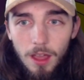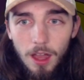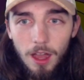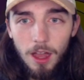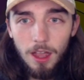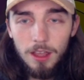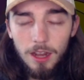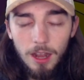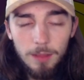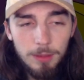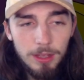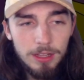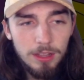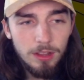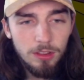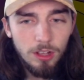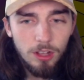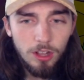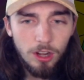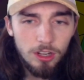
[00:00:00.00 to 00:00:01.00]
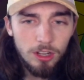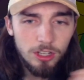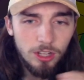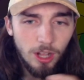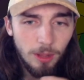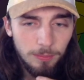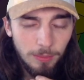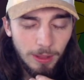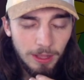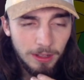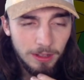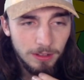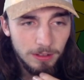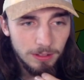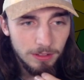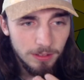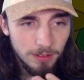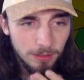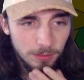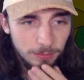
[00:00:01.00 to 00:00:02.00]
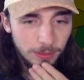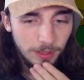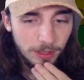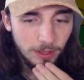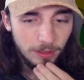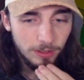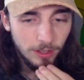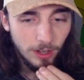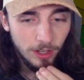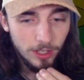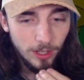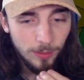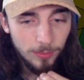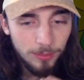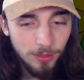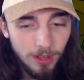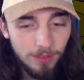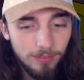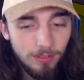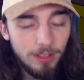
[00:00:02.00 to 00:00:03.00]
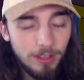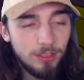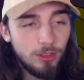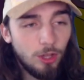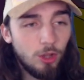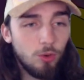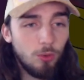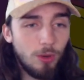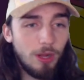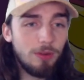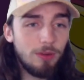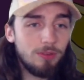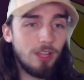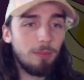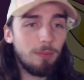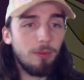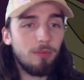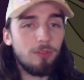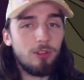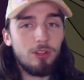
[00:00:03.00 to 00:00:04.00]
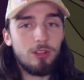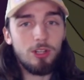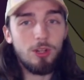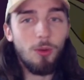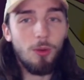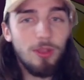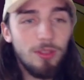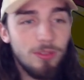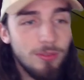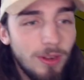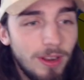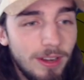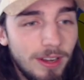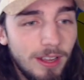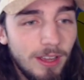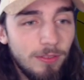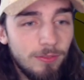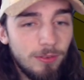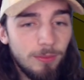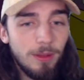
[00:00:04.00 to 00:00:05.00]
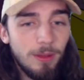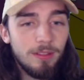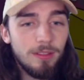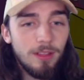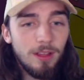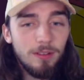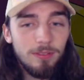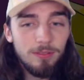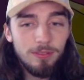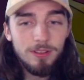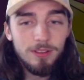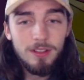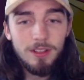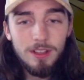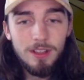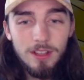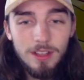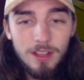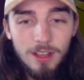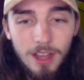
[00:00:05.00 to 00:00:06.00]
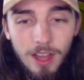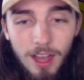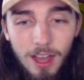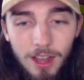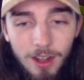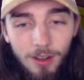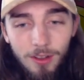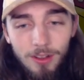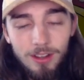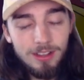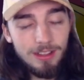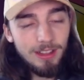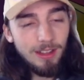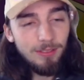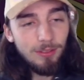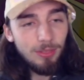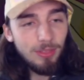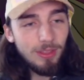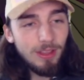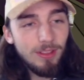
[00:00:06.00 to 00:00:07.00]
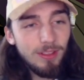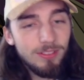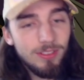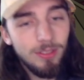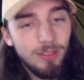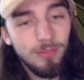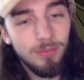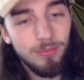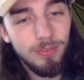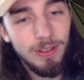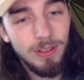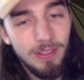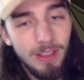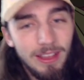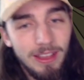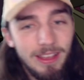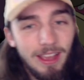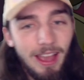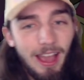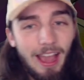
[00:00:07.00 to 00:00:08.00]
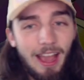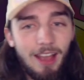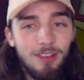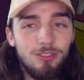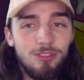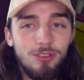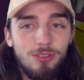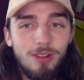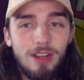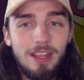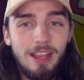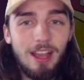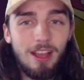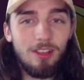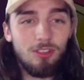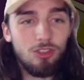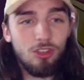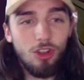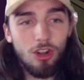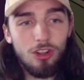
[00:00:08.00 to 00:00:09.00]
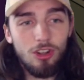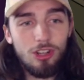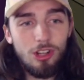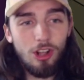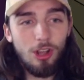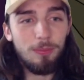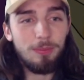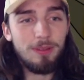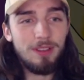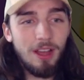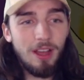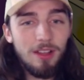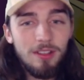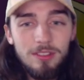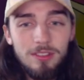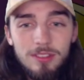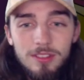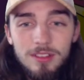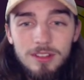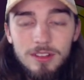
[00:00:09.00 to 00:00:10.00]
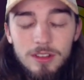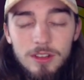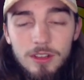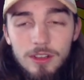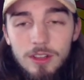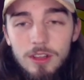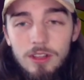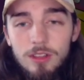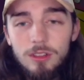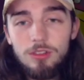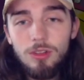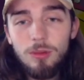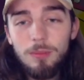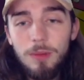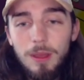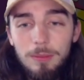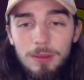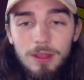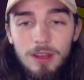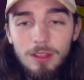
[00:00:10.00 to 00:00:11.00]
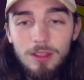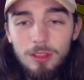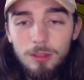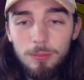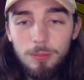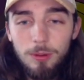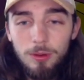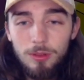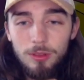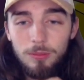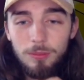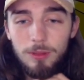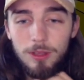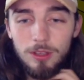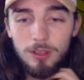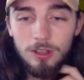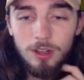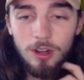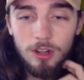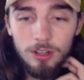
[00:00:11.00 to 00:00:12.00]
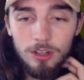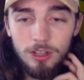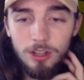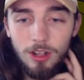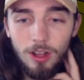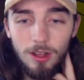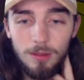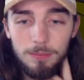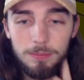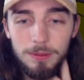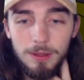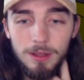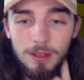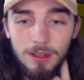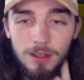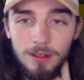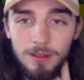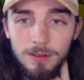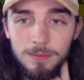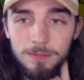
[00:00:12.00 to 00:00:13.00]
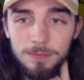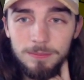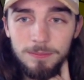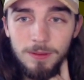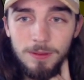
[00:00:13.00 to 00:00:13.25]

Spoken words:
Can I make this a Garchomp angle? Because Garchomp's kind of like the ground type of choice right now for myself. I don't know. Everything else doesn't feel like as great as Garchomp does. So maybe it is supposed to be Garchomp.